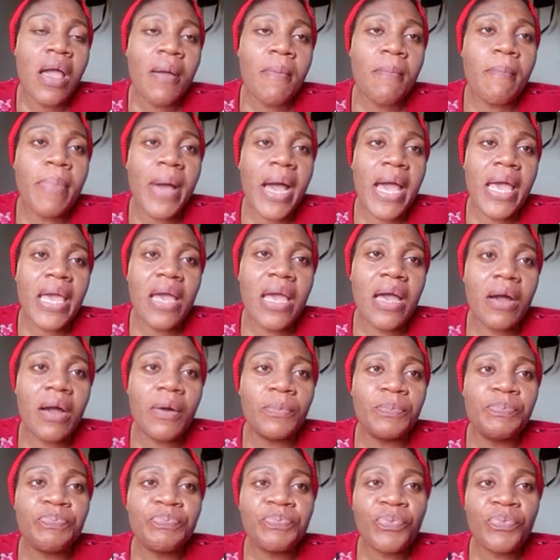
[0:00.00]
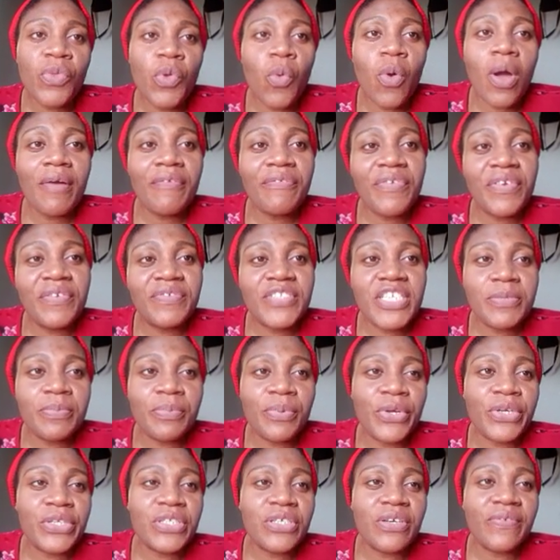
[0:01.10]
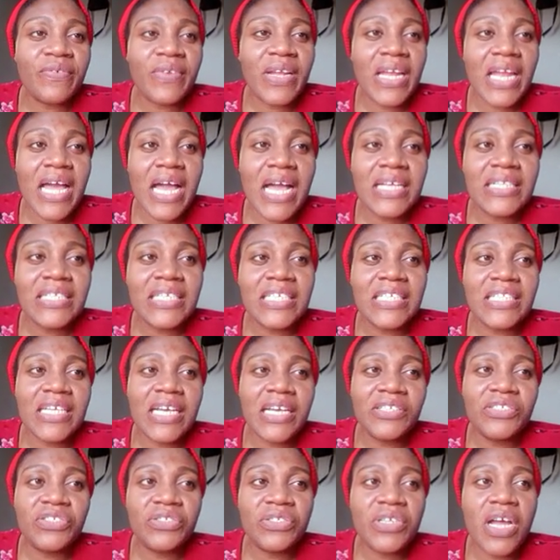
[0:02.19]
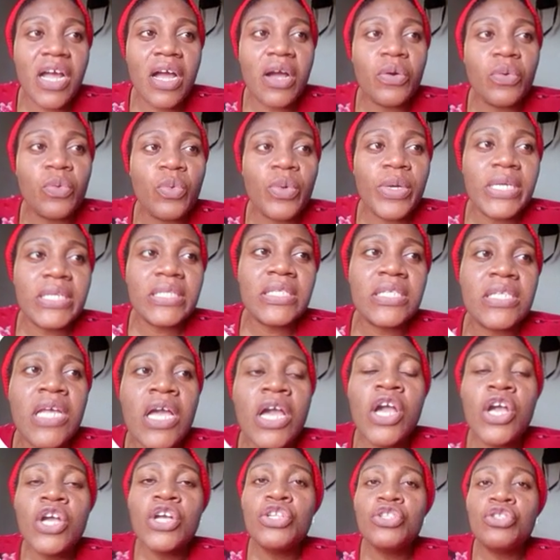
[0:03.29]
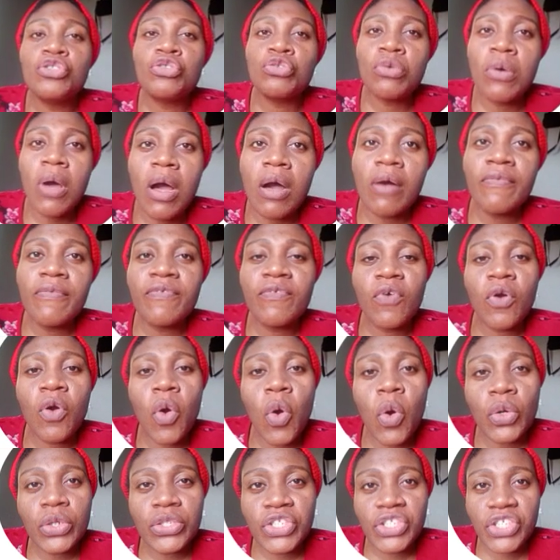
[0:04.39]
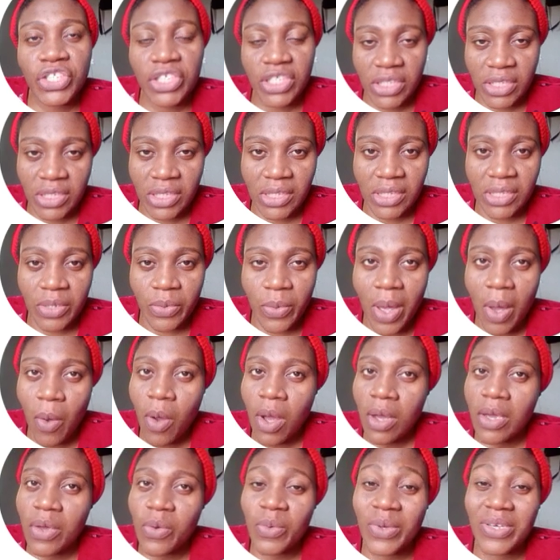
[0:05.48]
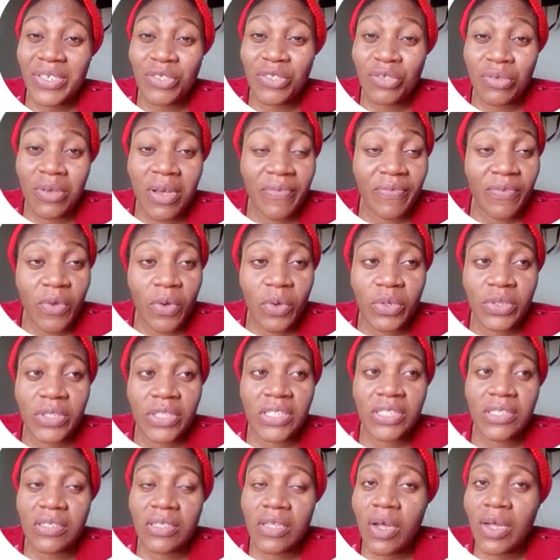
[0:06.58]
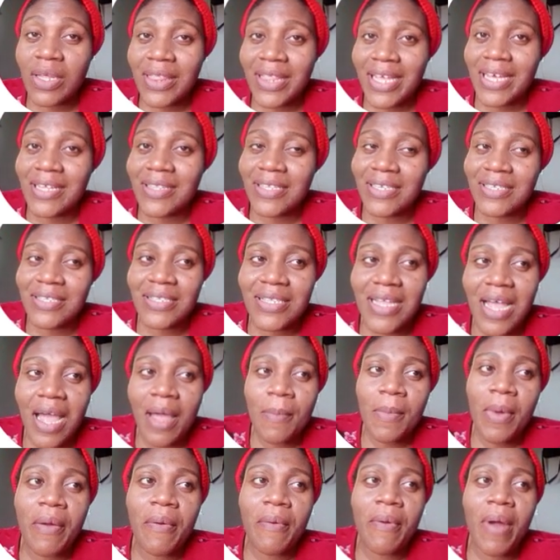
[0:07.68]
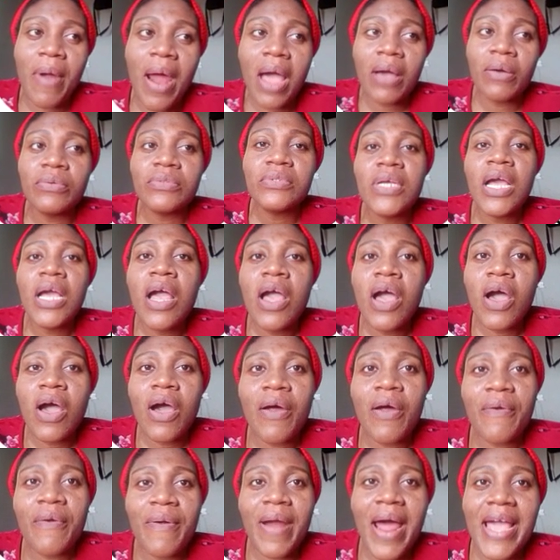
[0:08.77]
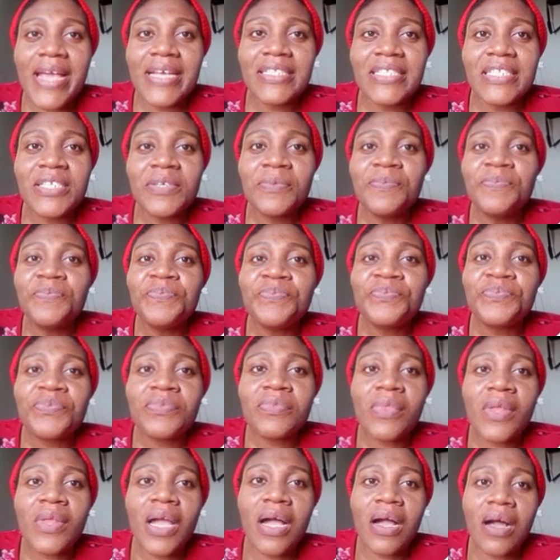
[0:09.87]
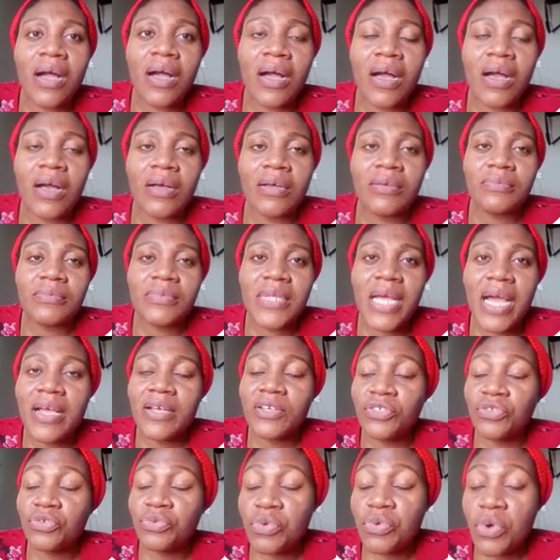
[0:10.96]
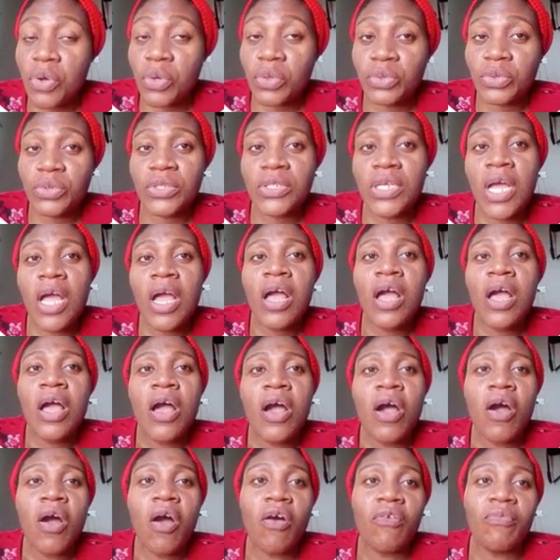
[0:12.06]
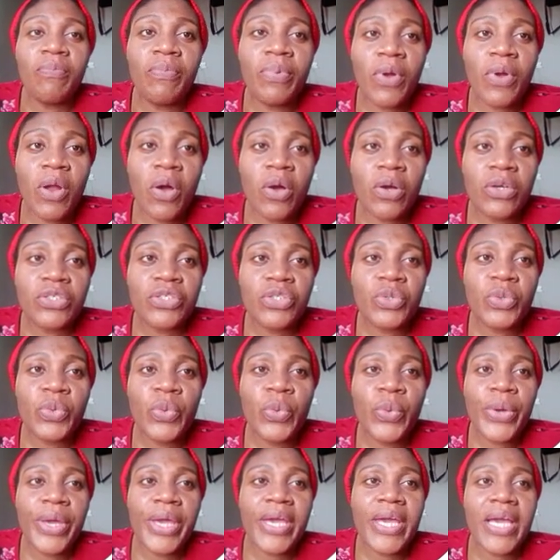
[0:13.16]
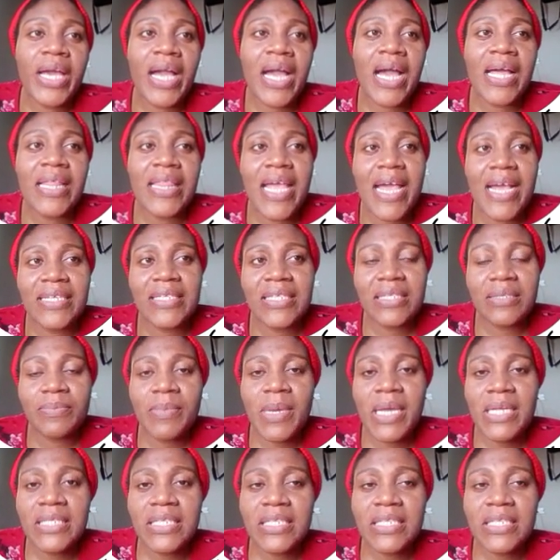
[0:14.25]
by 150 plot of land in Nigeria with 12 coaches. We are working with 12 coaches, not 10 this time around. All right, that is rows of blocks. We can estimate